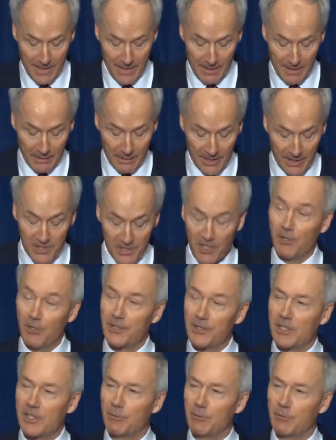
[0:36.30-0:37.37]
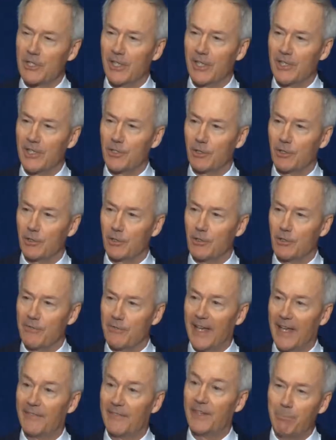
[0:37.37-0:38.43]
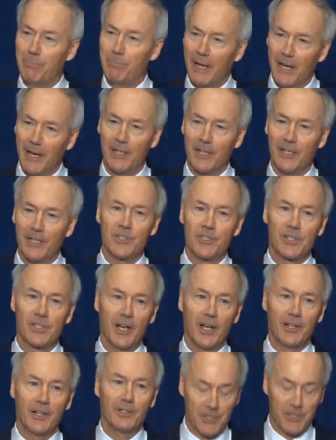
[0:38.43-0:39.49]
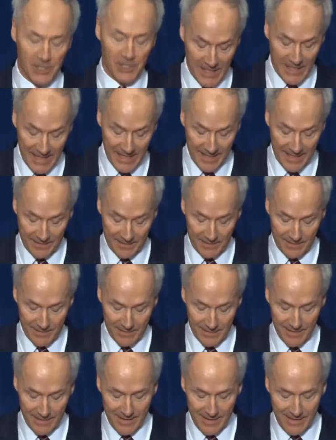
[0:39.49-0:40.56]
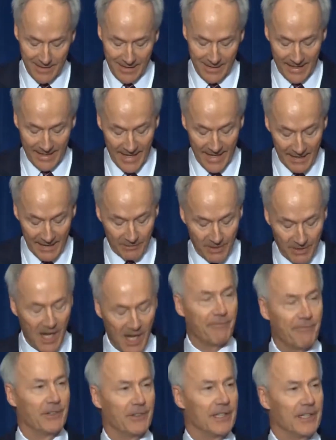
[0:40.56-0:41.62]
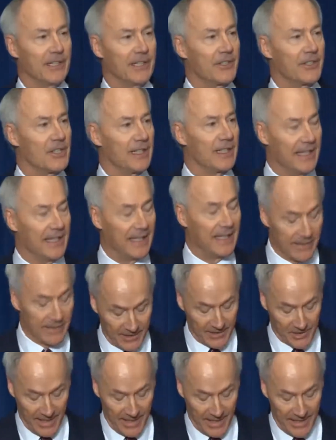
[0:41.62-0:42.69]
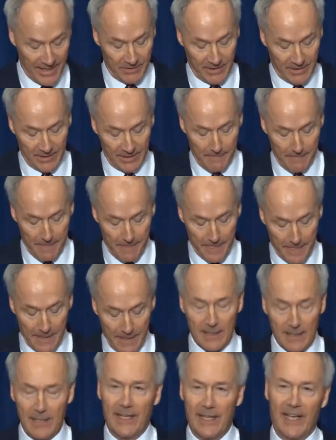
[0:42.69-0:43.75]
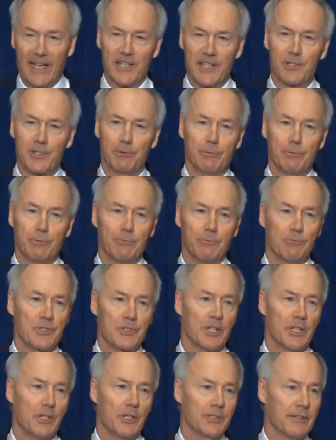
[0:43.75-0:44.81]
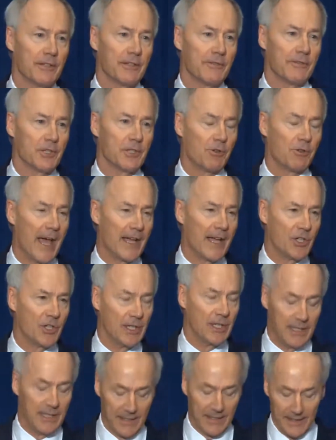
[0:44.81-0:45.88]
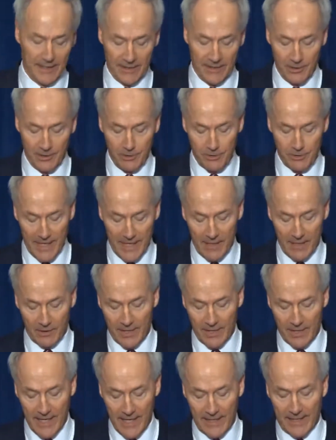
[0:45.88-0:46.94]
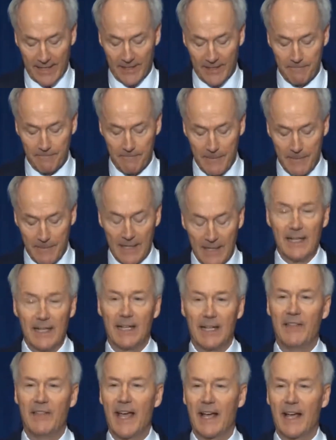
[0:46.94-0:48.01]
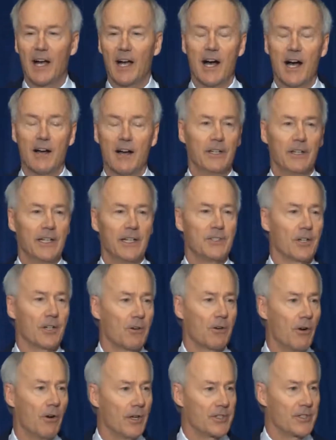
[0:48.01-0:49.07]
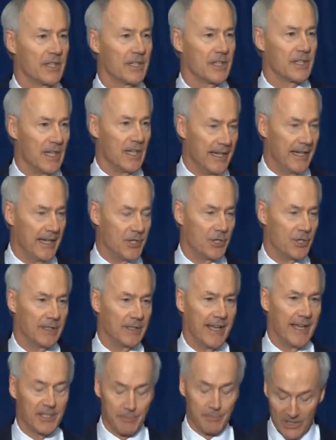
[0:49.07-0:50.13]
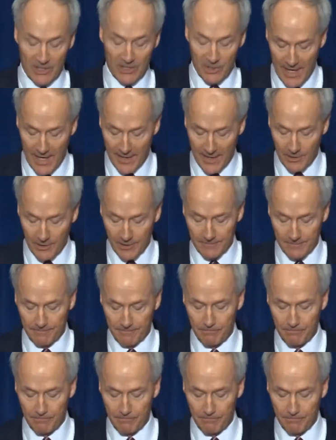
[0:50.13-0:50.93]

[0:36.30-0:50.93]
but it is also essential that the parents understand and have confidence in that safety. As a result of the tragedy in Newtown, Connecticut, that confidence across this nation has been shattered.